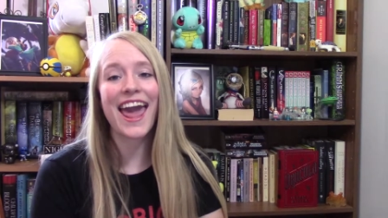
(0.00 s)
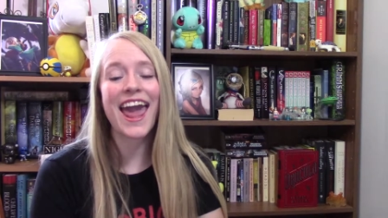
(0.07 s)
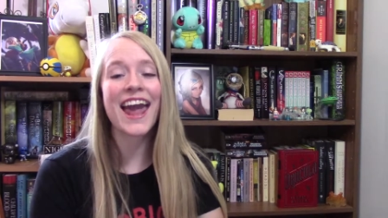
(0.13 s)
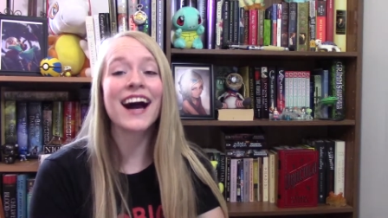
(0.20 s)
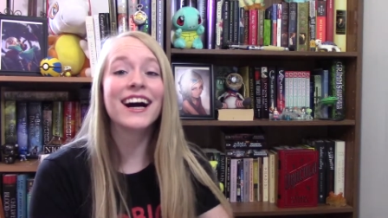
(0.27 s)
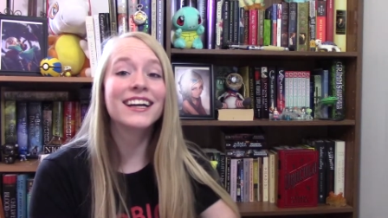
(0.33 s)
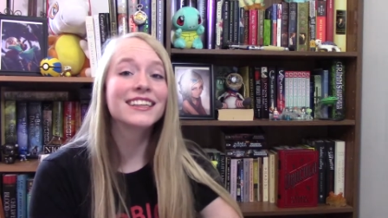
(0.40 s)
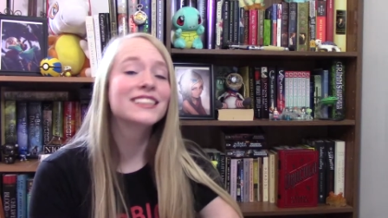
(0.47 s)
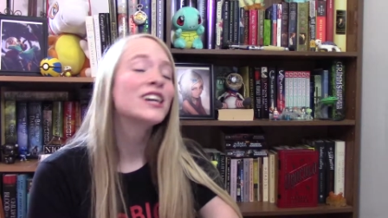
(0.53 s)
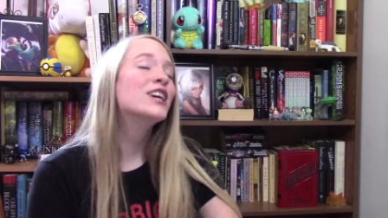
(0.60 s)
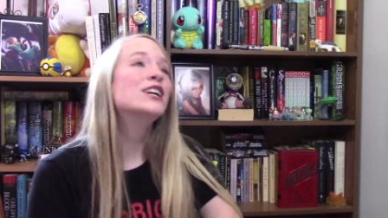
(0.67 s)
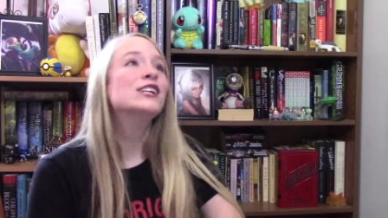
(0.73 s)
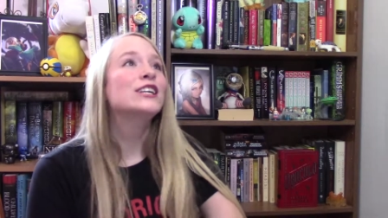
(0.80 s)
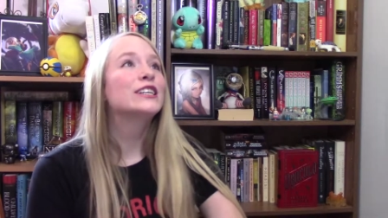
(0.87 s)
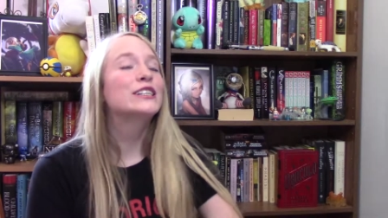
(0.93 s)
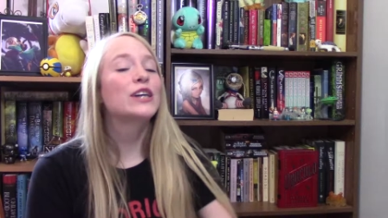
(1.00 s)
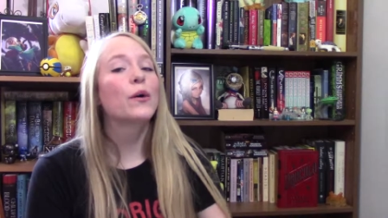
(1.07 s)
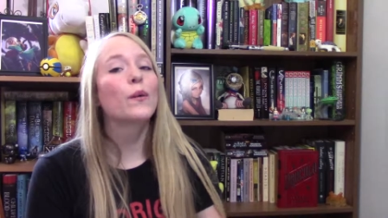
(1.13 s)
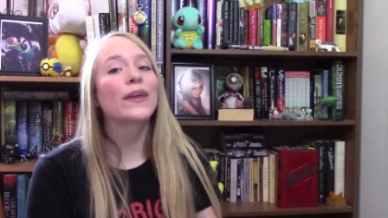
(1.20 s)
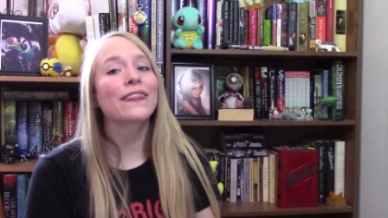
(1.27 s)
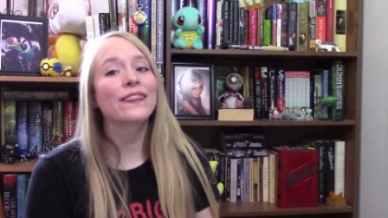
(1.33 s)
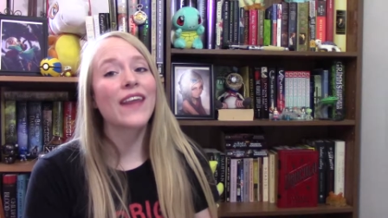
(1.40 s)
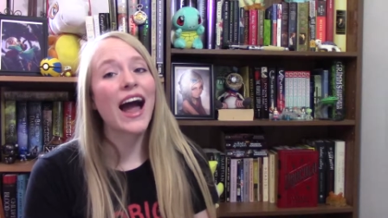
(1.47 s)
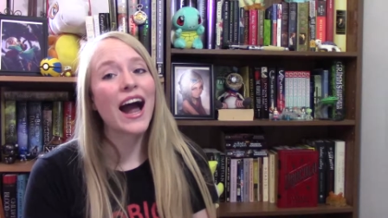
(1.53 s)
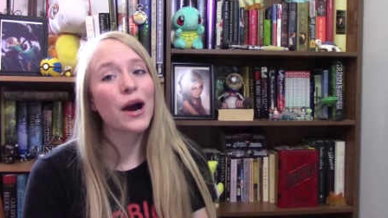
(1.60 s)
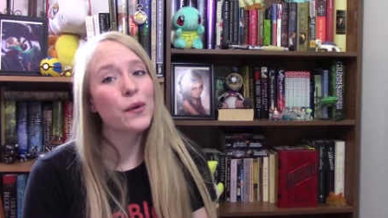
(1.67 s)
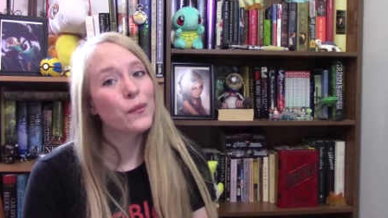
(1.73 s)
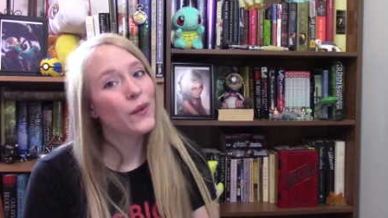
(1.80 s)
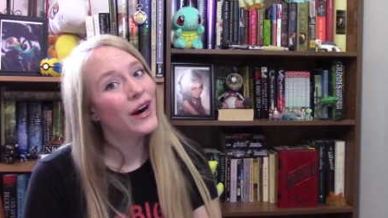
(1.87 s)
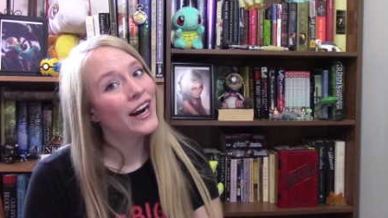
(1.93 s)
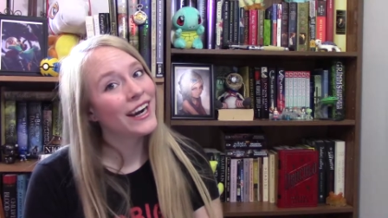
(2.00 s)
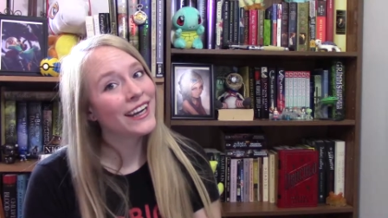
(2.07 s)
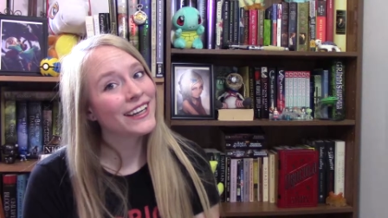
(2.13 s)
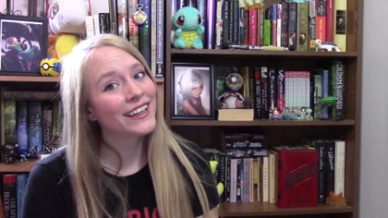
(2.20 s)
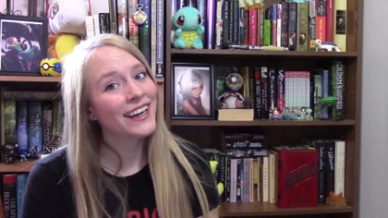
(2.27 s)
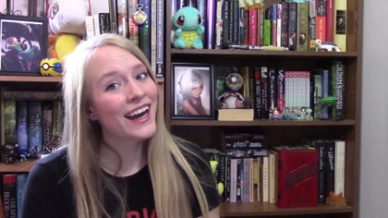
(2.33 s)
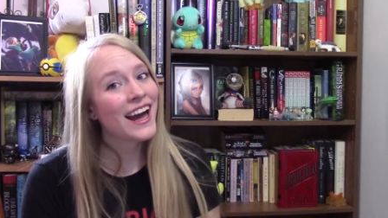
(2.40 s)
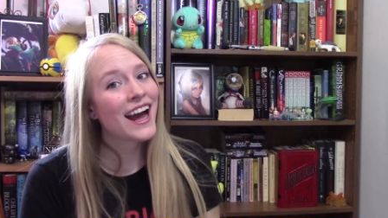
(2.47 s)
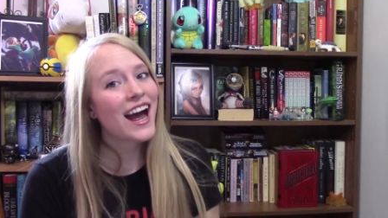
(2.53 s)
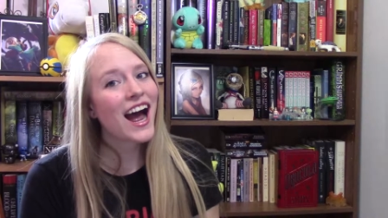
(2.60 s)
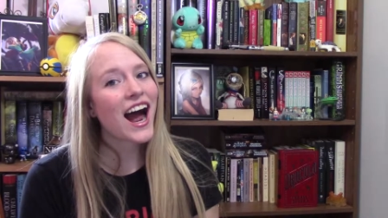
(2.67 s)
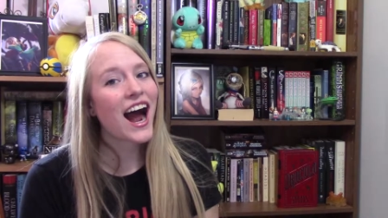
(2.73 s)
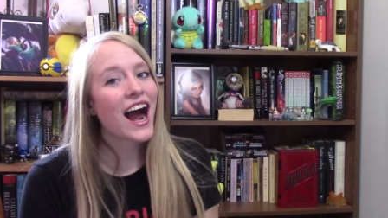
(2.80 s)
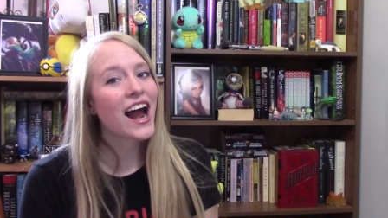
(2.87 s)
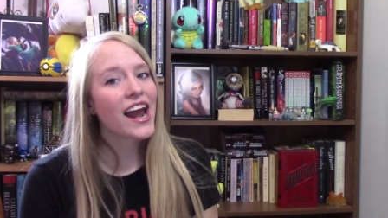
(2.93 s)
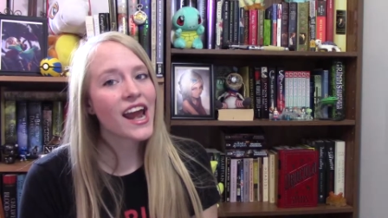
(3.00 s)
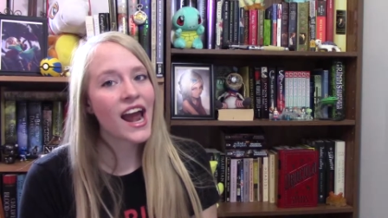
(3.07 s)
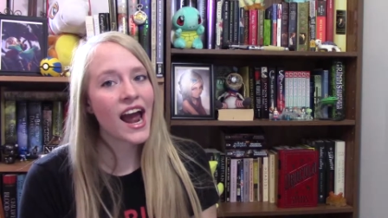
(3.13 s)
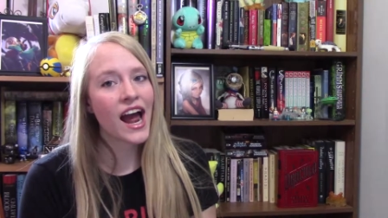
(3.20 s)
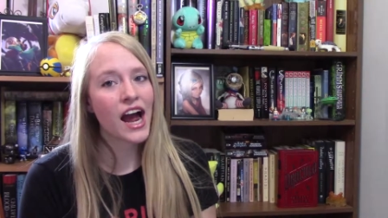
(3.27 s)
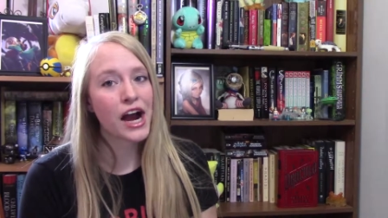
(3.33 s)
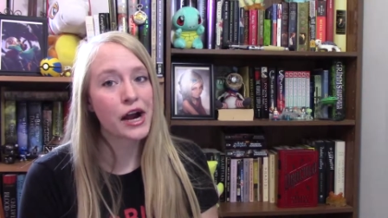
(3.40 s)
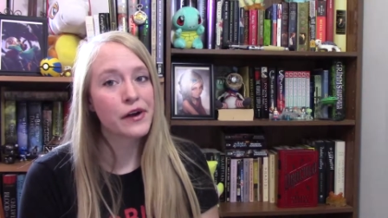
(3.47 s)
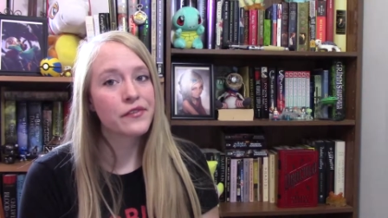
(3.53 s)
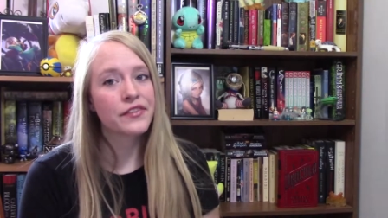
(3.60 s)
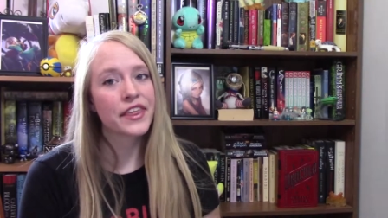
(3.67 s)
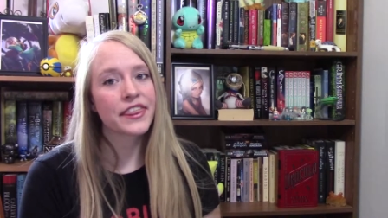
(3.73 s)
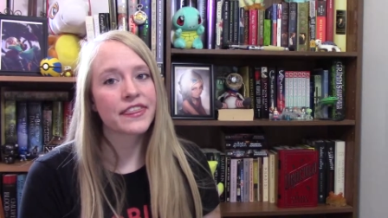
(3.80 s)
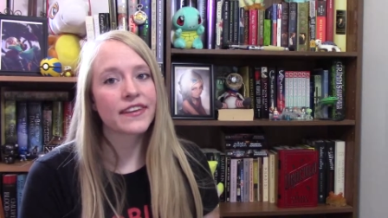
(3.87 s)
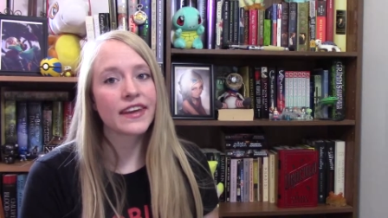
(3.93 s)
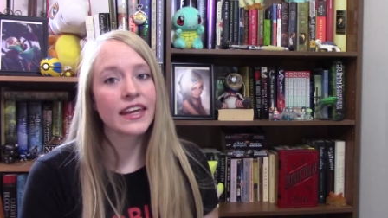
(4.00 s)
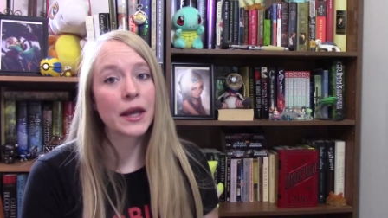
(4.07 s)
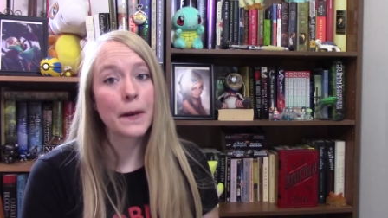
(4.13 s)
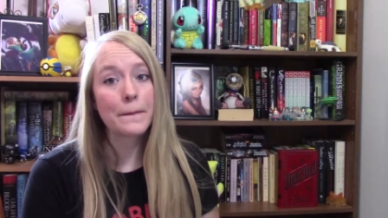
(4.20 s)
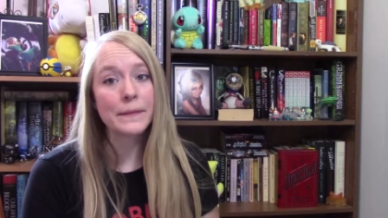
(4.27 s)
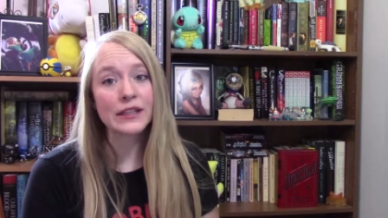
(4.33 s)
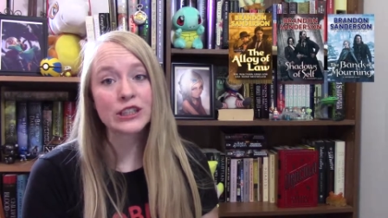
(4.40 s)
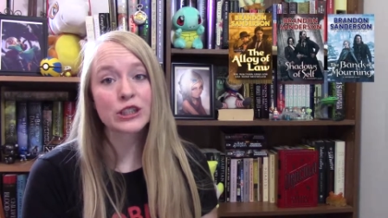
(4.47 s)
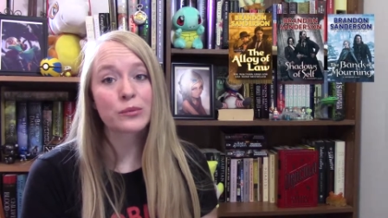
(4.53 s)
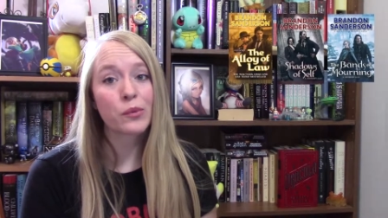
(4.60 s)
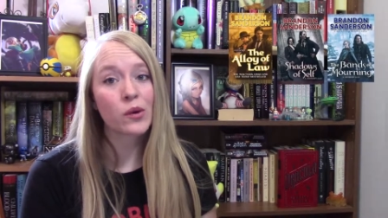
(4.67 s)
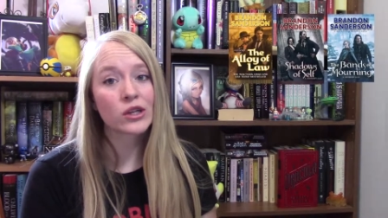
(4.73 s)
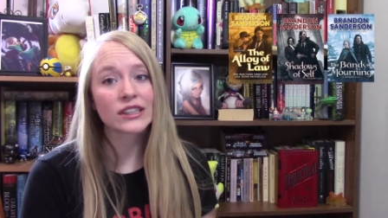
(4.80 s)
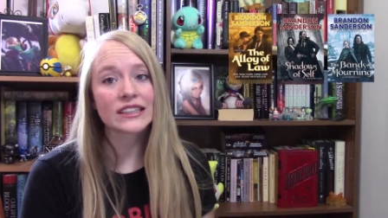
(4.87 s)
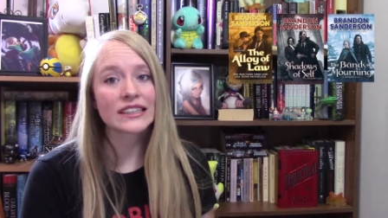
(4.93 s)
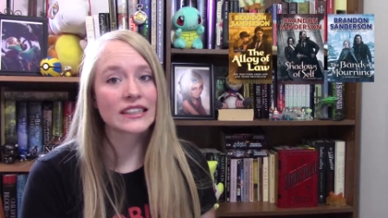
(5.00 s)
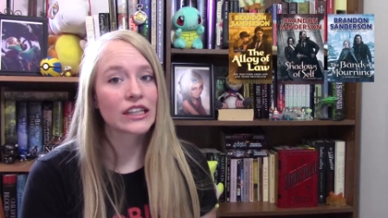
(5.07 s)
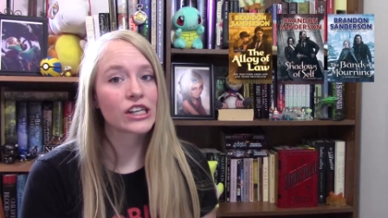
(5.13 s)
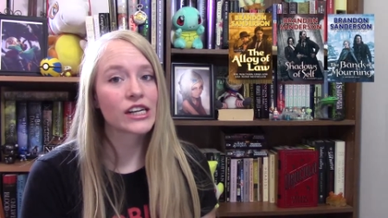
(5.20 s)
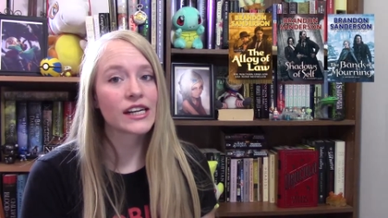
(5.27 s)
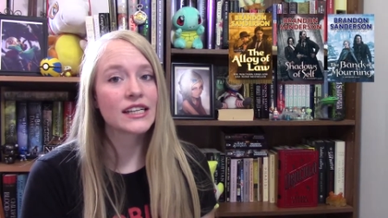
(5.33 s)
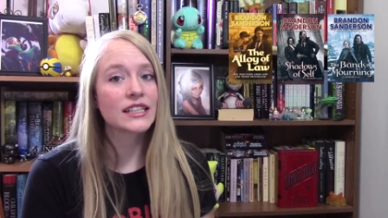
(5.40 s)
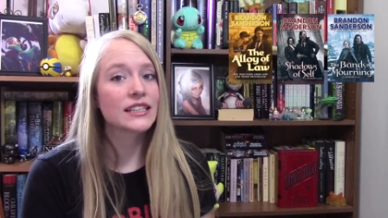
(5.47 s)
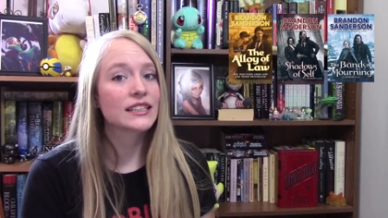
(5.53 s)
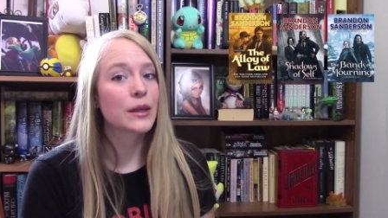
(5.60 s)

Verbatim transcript: And so with that one, I have the Mistborn series,